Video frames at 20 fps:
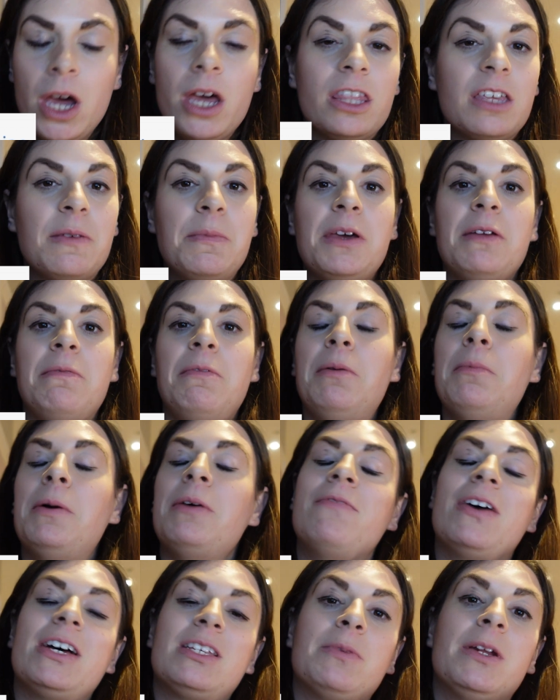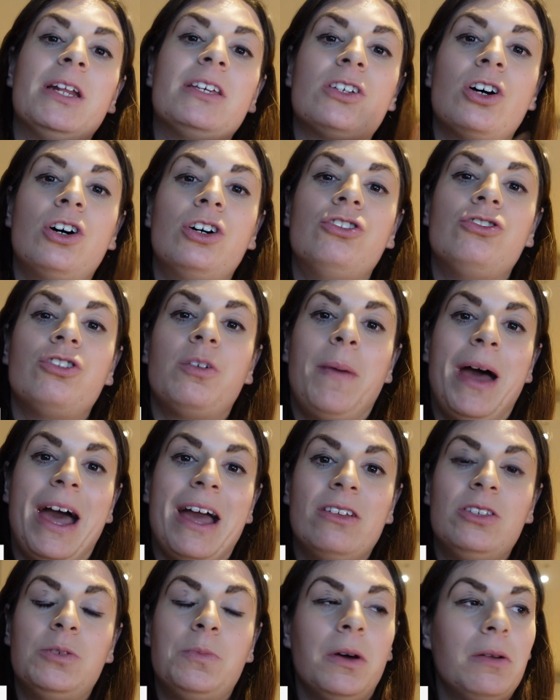The minimum investment is
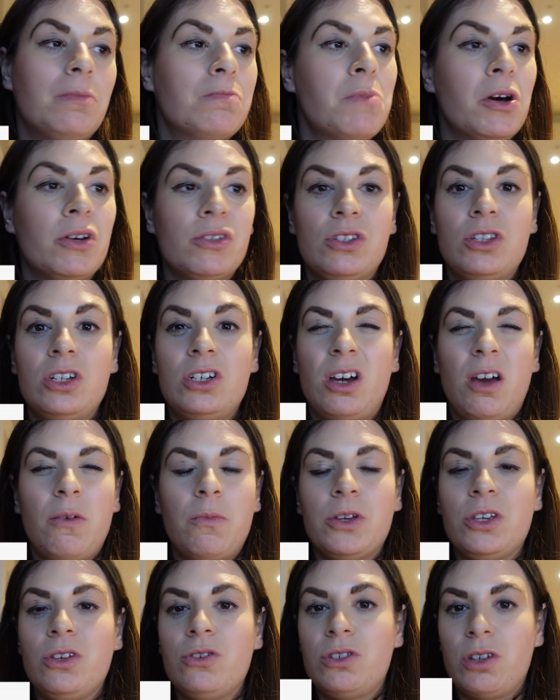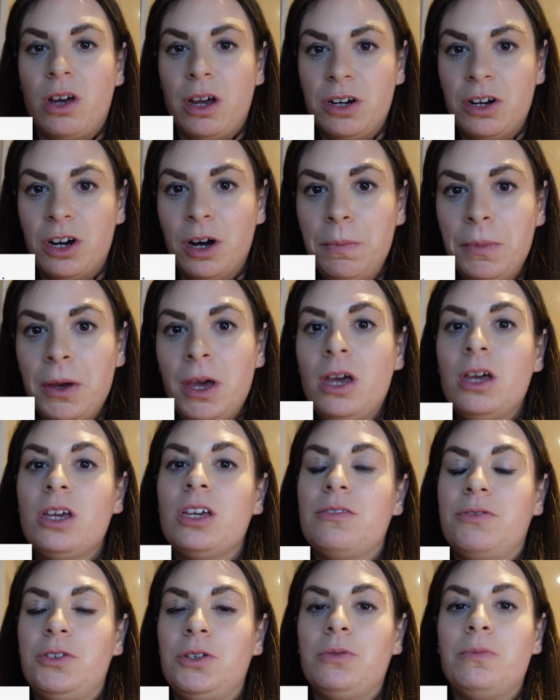£100, but most of the time when you sign up,
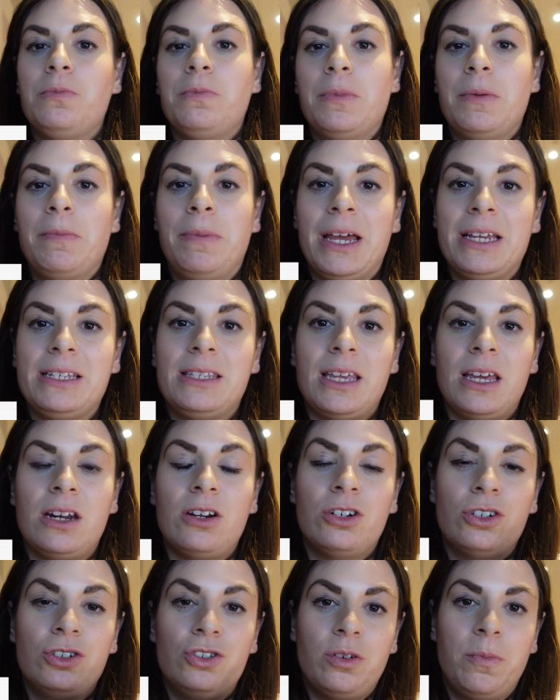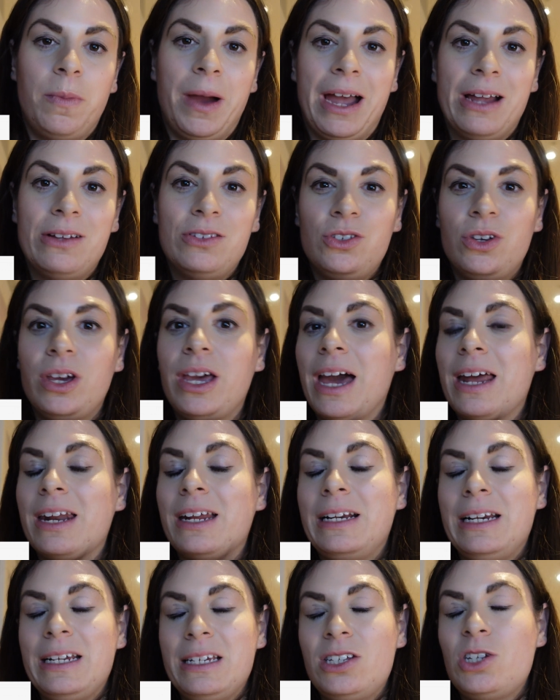if you place in £100, you get
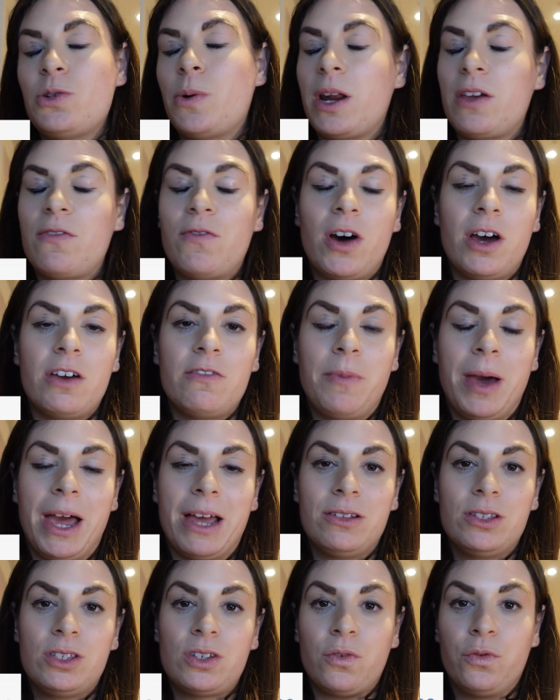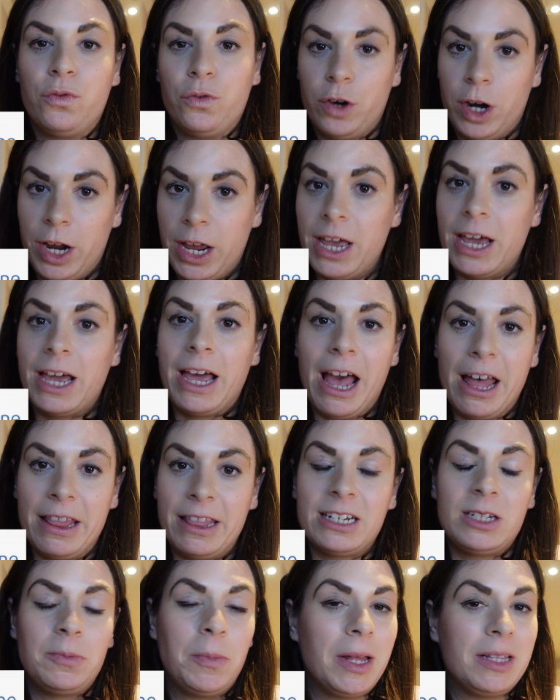at least £25 free. Again,
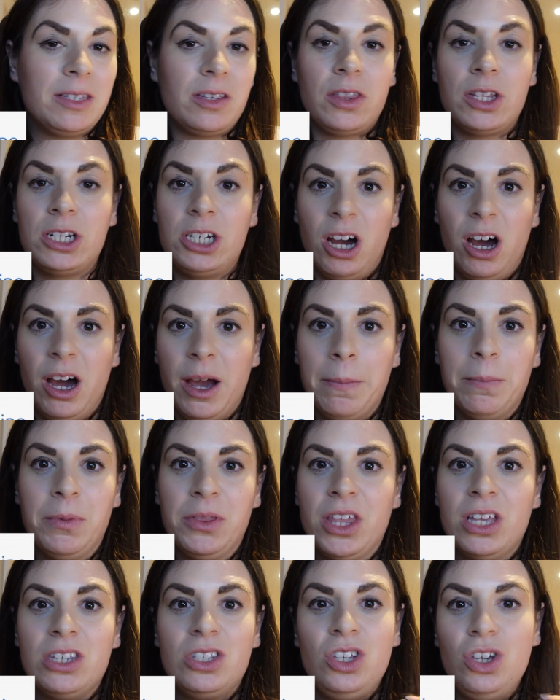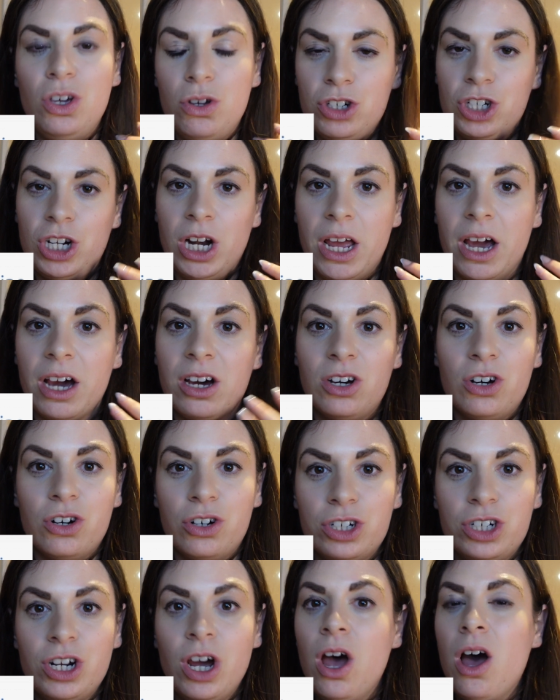that depends on the time, but there's usually a
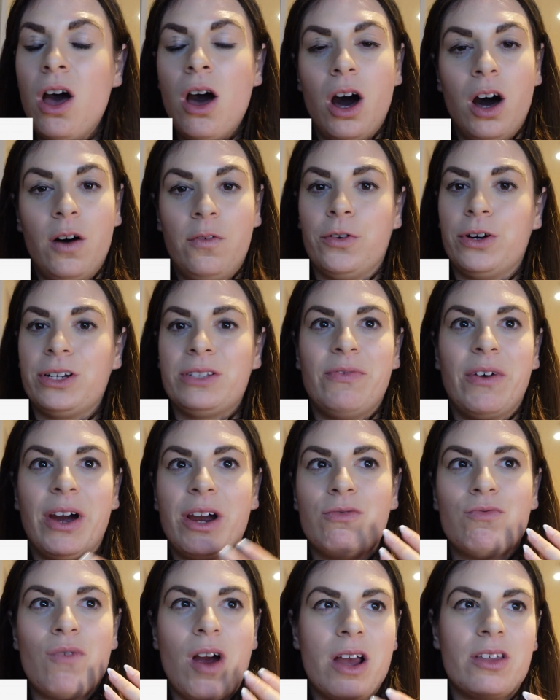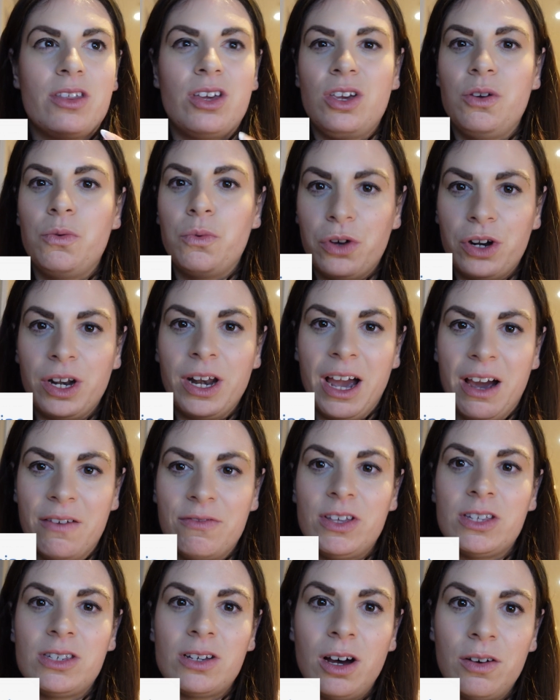good offer. It's very rare that you wouldn't have
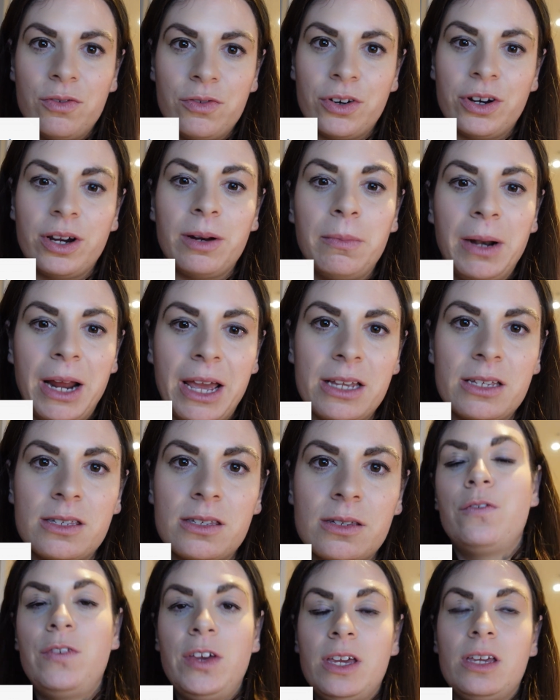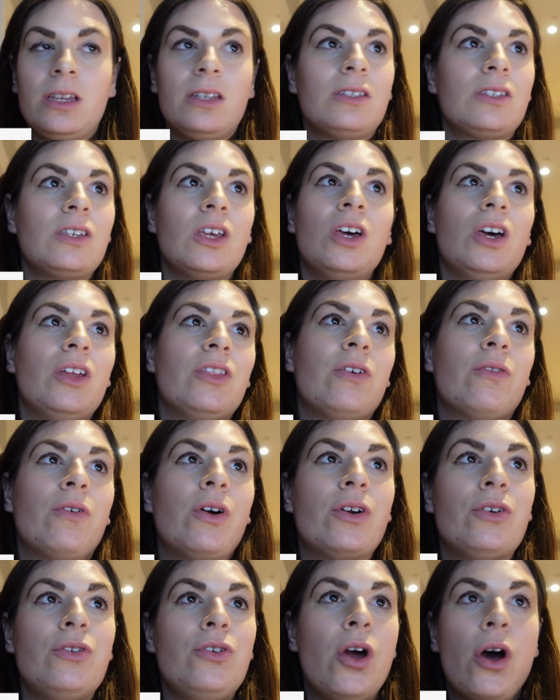this offer in place. Fees. There
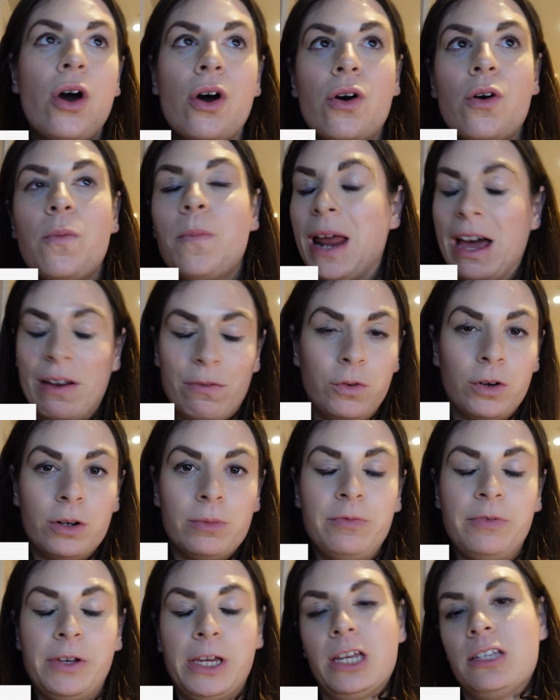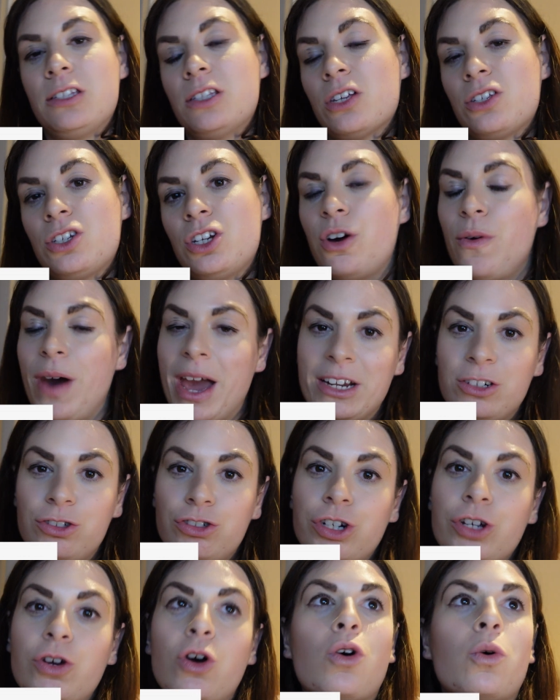are no platform fees. There's no
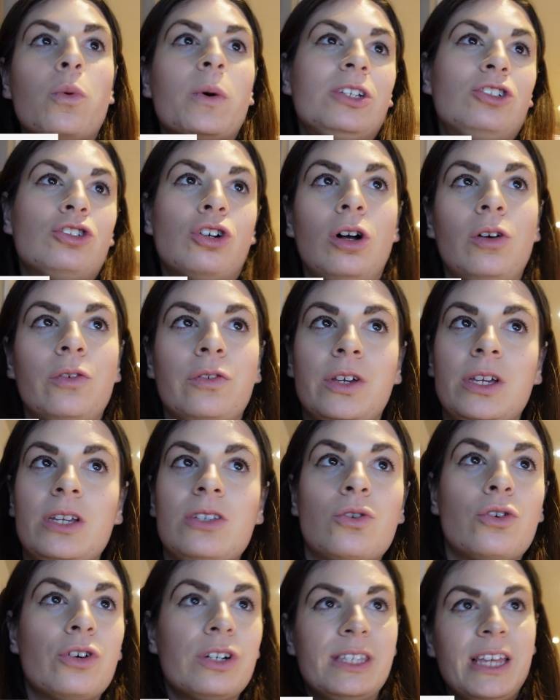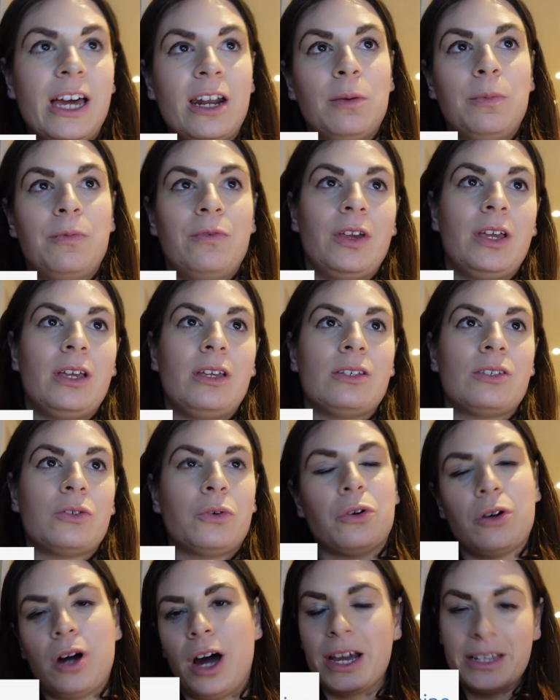entry or withdrawal fees or setup fees
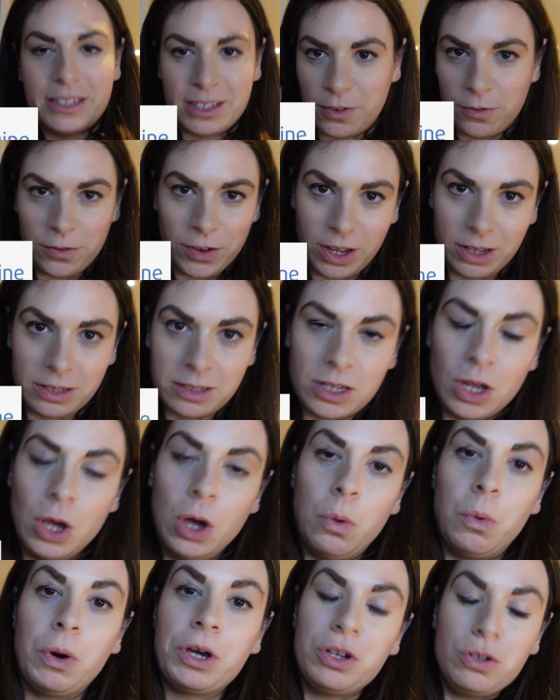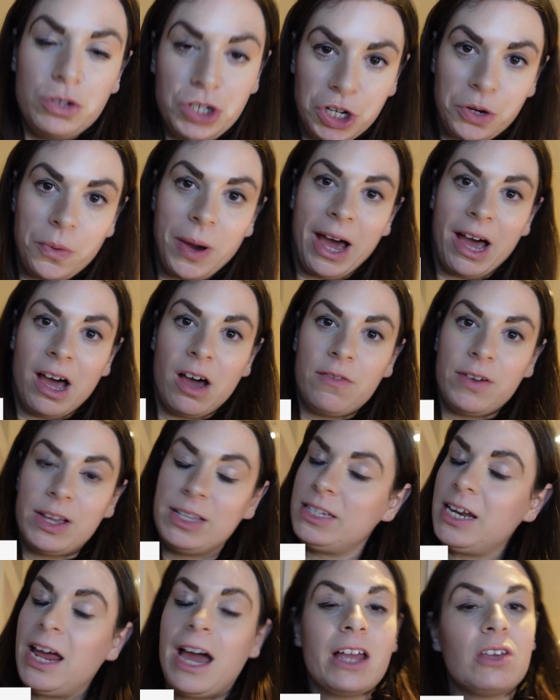or ISA fees. What you do have
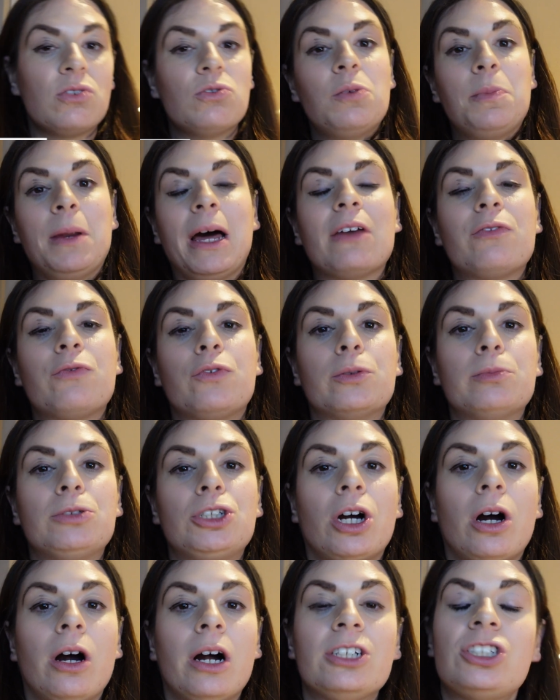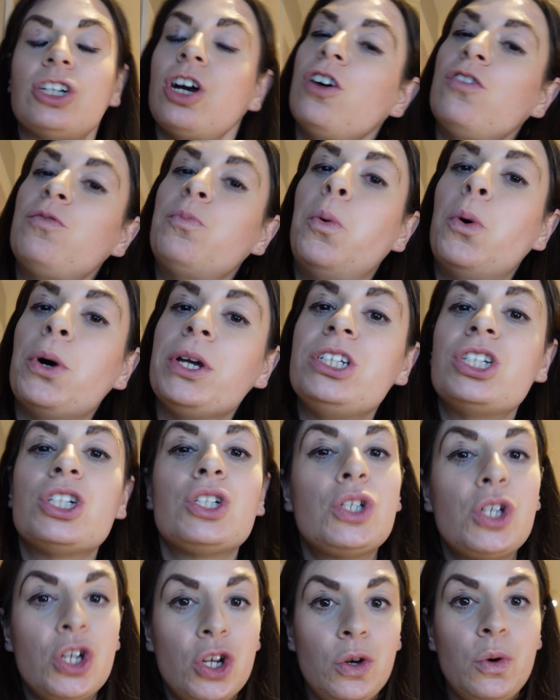is an annual platform charge of
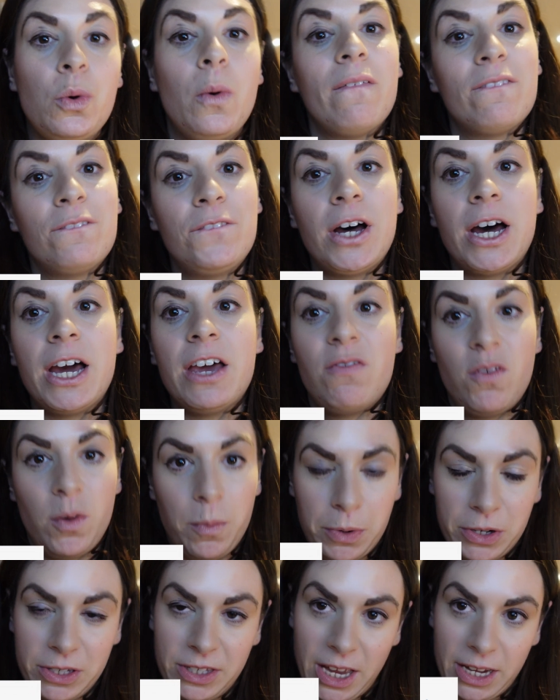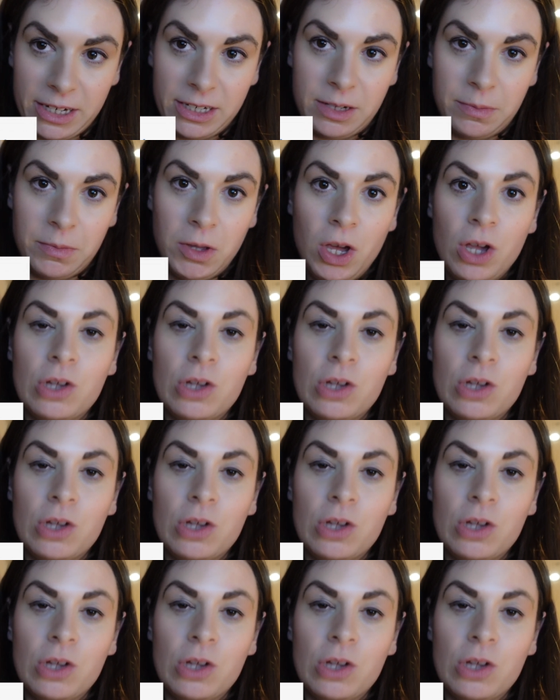0.25%.